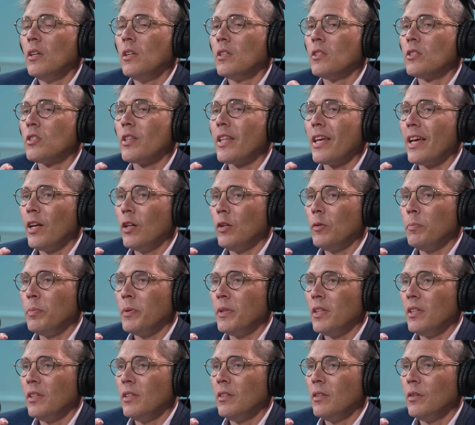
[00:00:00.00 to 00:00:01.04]
So the
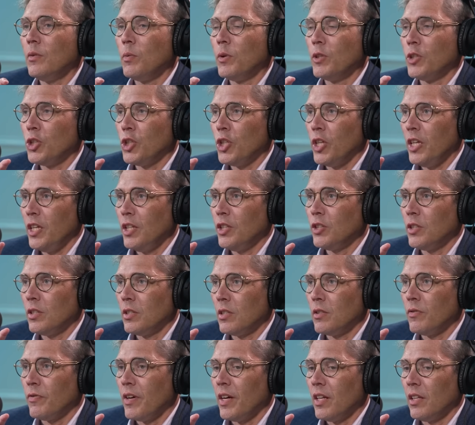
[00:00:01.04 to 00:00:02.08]
LP, what changes
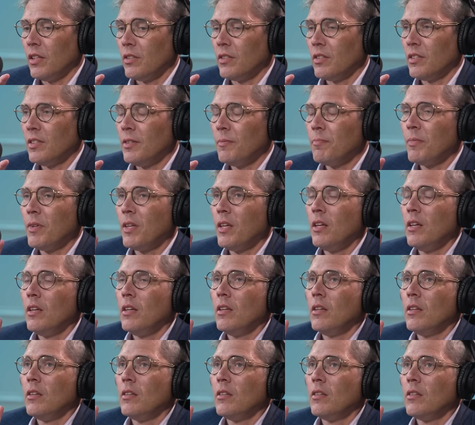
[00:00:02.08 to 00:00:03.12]
as follows
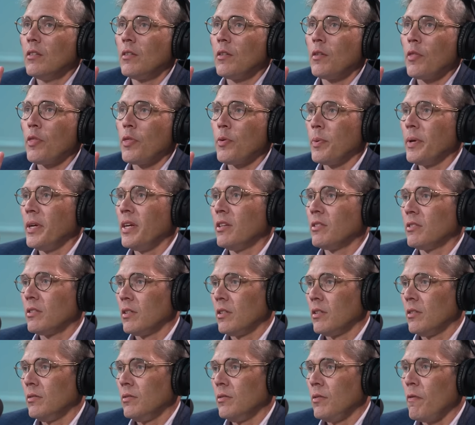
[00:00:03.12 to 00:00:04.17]
three years
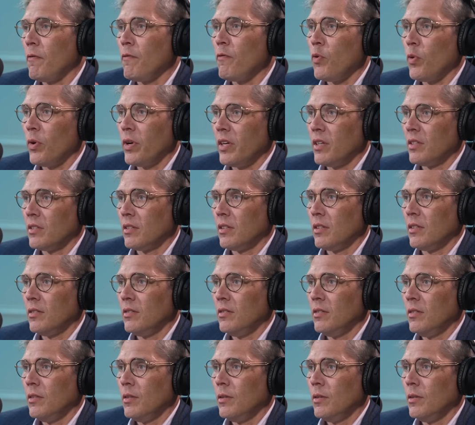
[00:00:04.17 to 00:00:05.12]
ago, four years ago,